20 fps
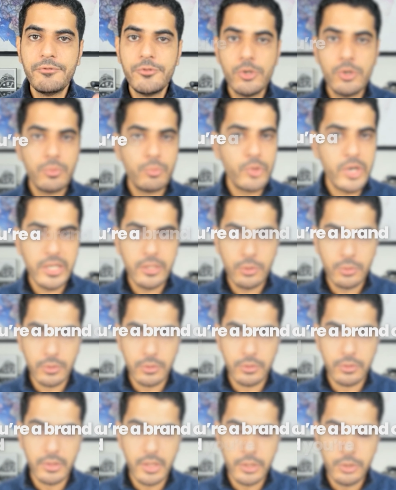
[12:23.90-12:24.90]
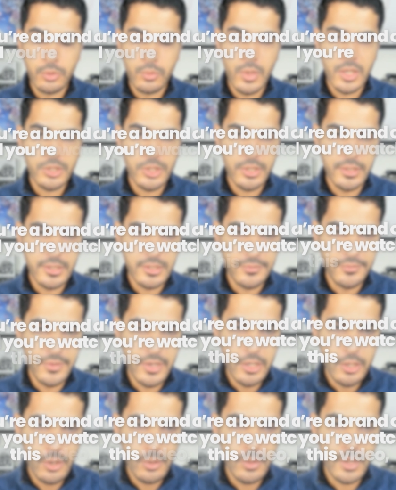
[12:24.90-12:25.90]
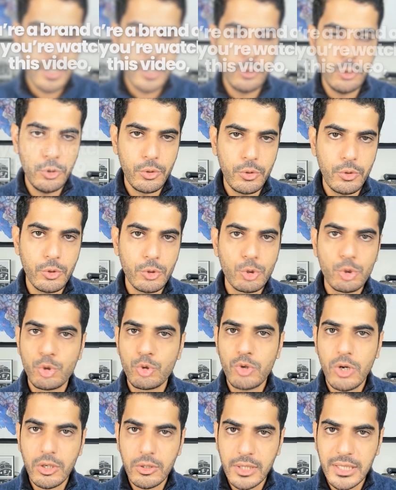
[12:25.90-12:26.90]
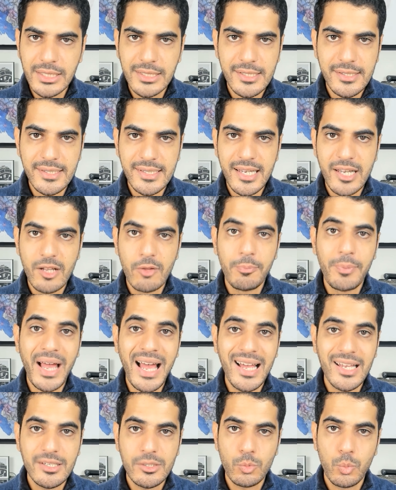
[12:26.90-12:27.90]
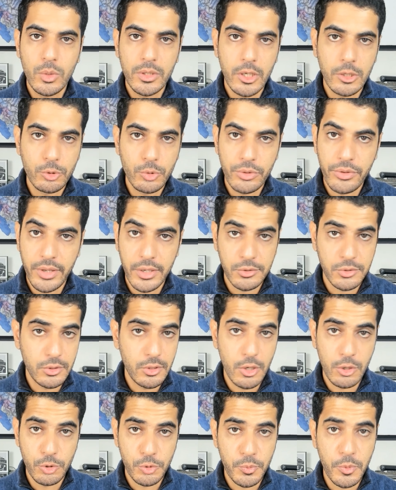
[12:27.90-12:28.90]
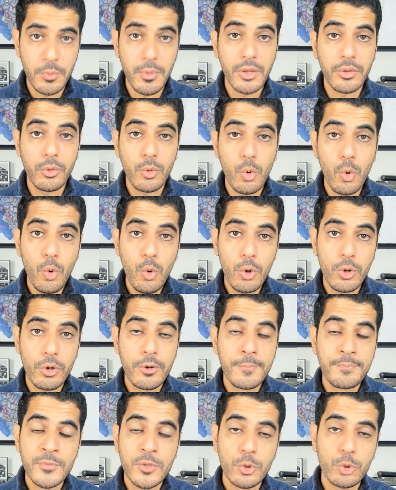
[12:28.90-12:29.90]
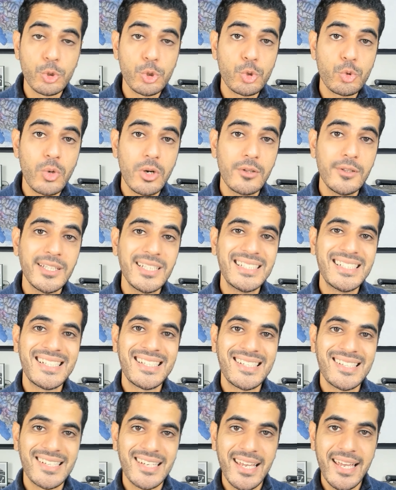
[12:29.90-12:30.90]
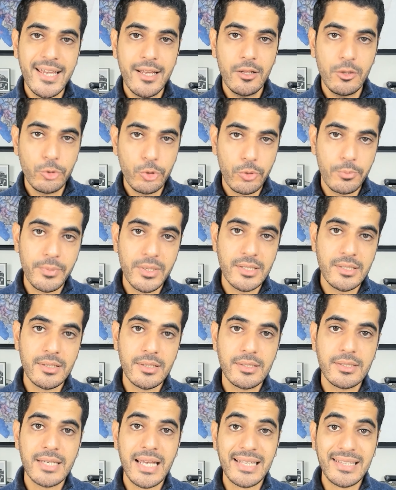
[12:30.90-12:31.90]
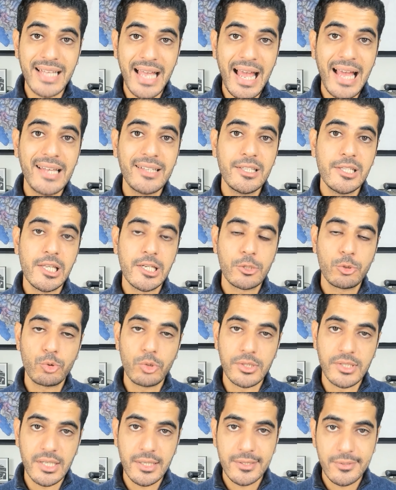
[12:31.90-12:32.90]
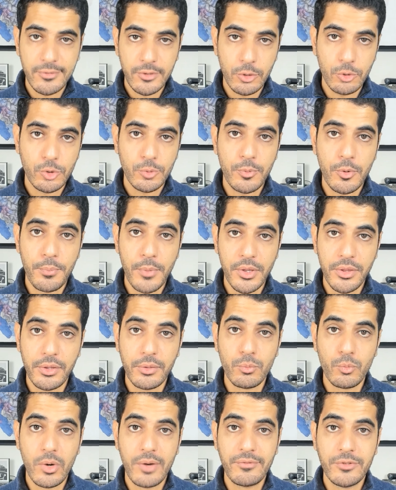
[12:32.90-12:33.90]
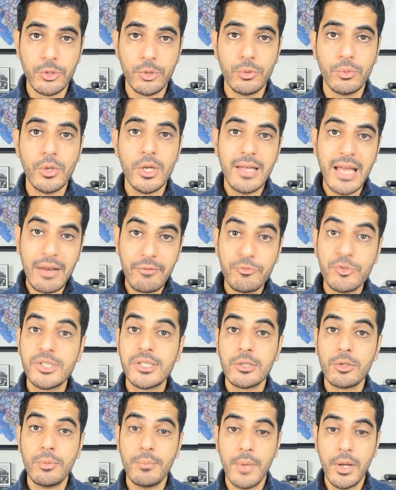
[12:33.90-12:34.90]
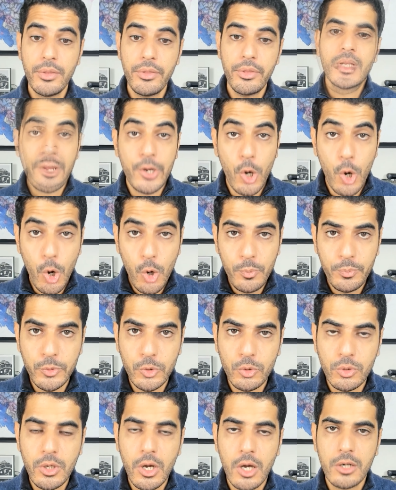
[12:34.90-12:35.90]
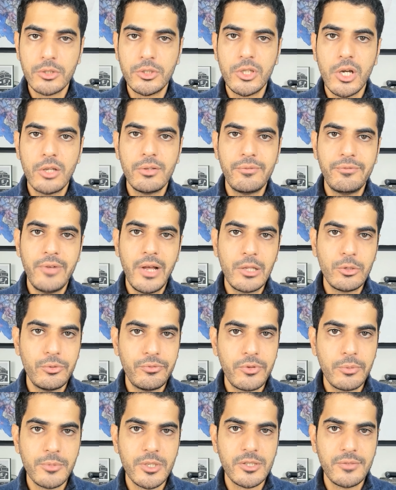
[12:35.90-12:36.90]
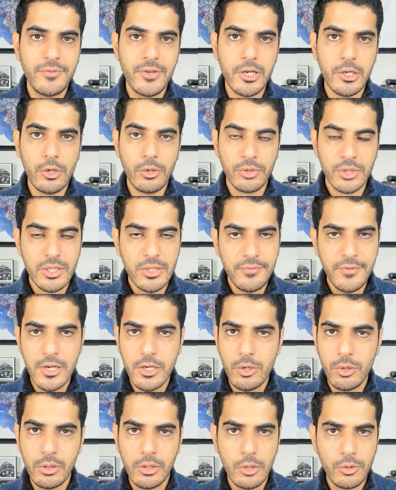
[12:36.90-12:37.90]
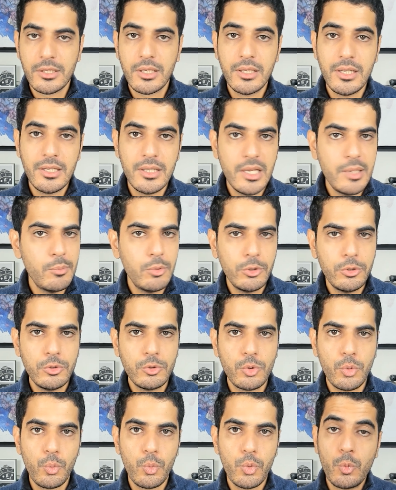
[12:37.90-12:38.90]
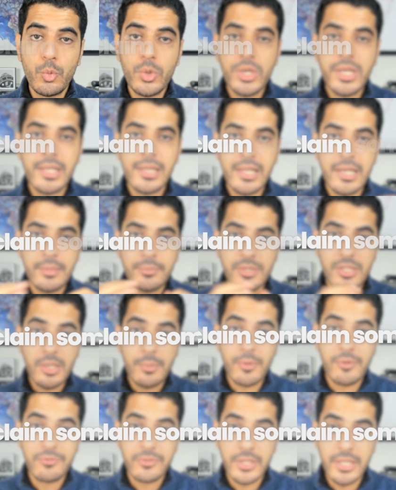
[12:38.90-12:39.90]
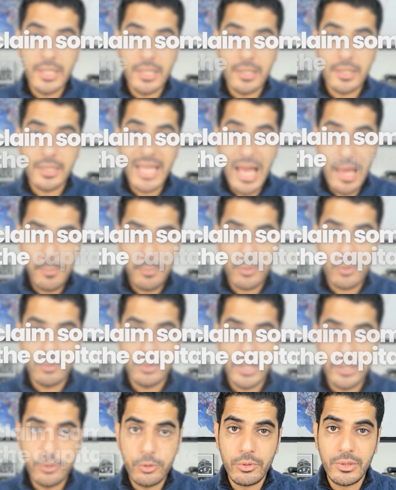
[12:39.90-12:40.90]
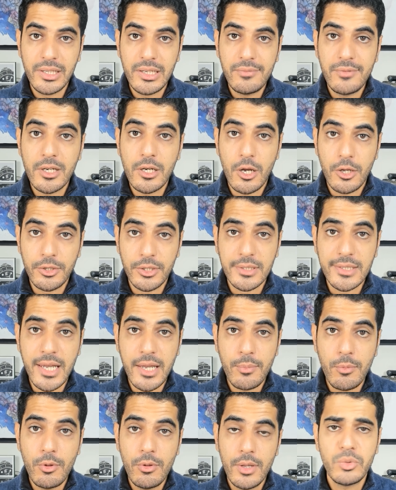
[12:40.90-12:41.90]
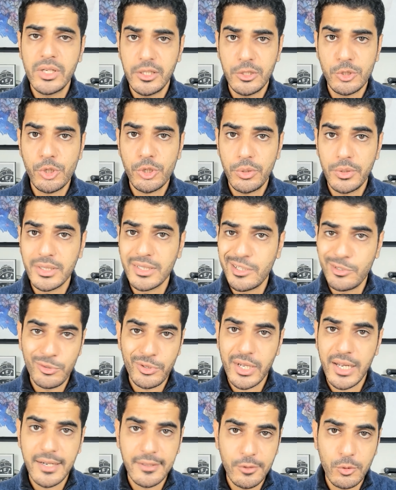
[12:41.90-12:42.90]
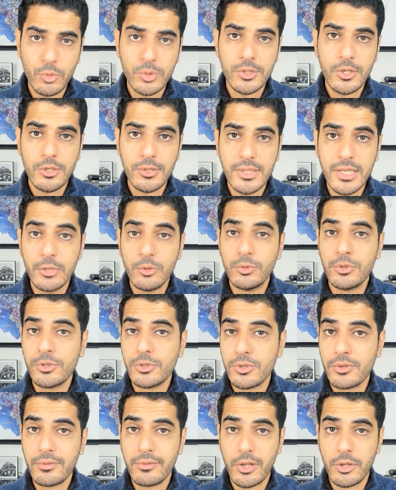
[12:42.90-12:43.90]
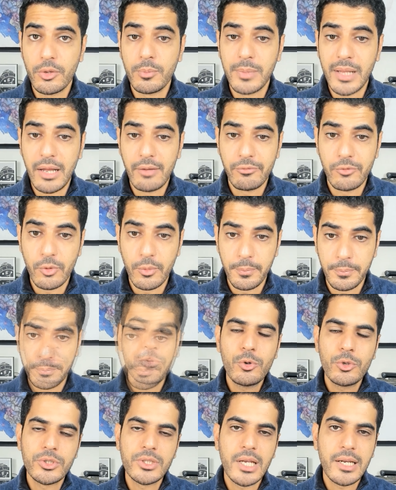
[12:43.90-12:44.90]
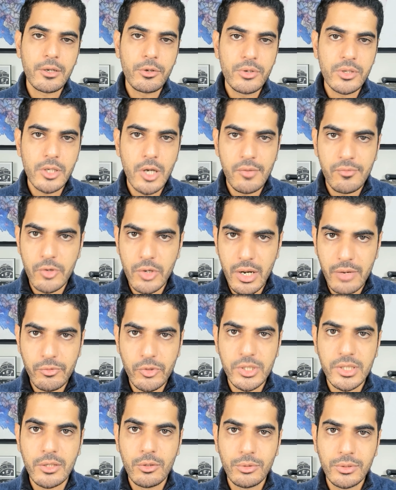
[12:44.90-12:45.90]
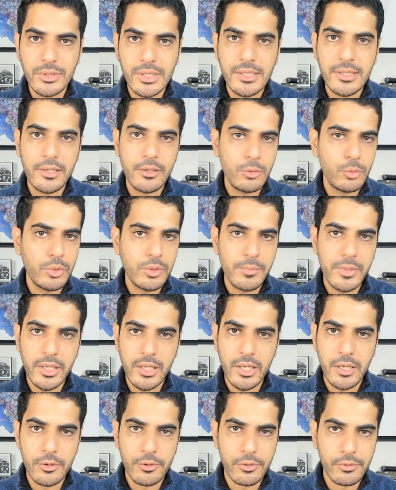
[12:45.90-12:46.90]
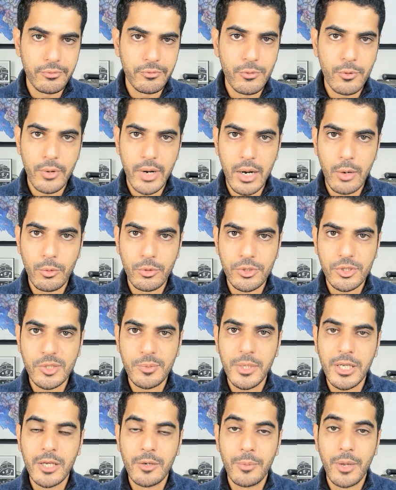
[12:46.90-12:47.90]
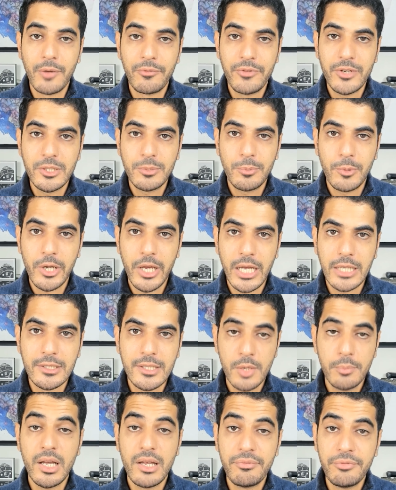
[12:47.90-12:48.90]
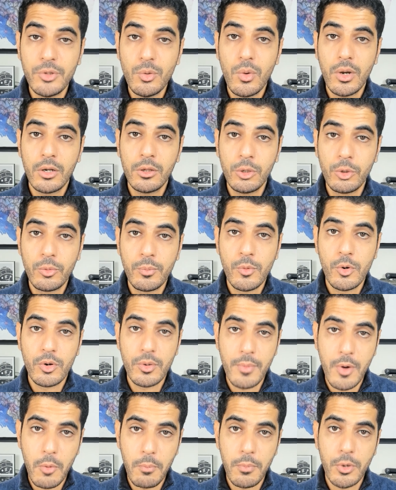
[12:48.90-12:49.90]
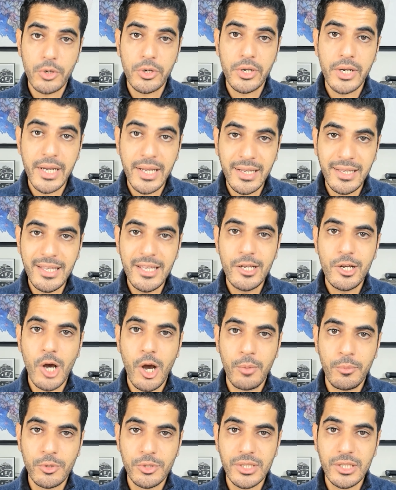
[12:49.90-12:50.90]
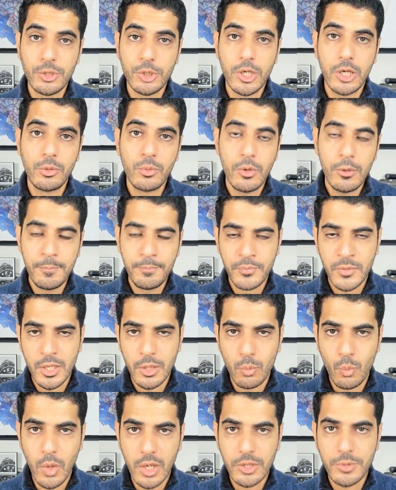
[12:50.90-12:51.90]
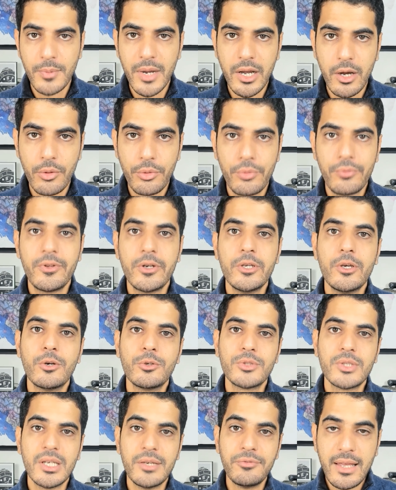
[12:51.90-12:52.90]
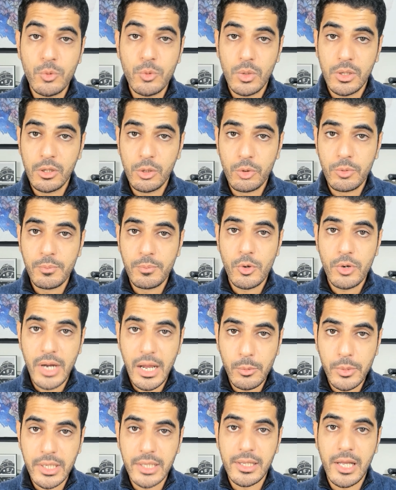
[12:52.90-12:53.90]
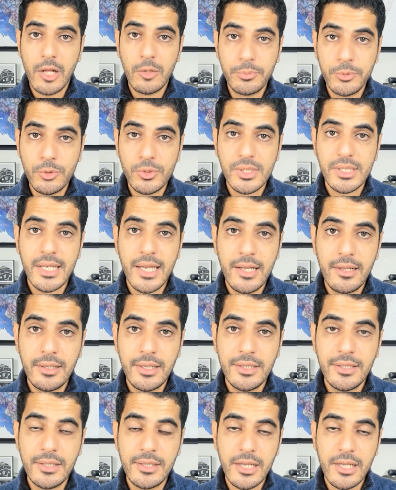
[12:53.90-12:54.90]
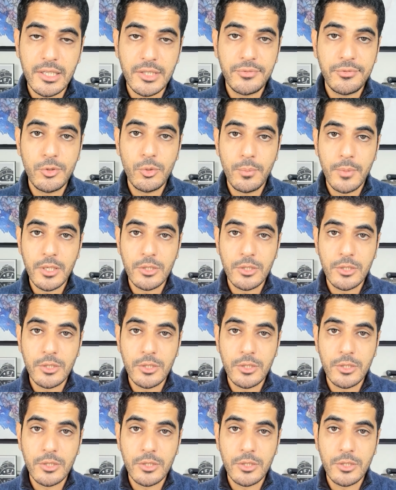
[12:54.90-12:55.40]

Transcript: if you're a brand owner and you're watching this video and you're struggling to scale past $100,000 per month, or you're struggling to scale your business and add an extra 6 figures per month in revenue every single month, I hope you got a ton of value from this video. This video is going to enable you to reclaim some of the capital that you're leaving on the table and really ensuring that you're getting the results that you deserve on the platform. Of course, I couldn't cover every single detail. We'd be here 4 hours speaking about Facebook ads. But if you want to learn more about marketing, e-commerce in general, watch my other videos. If you want to learn more how we can help you scale in the next few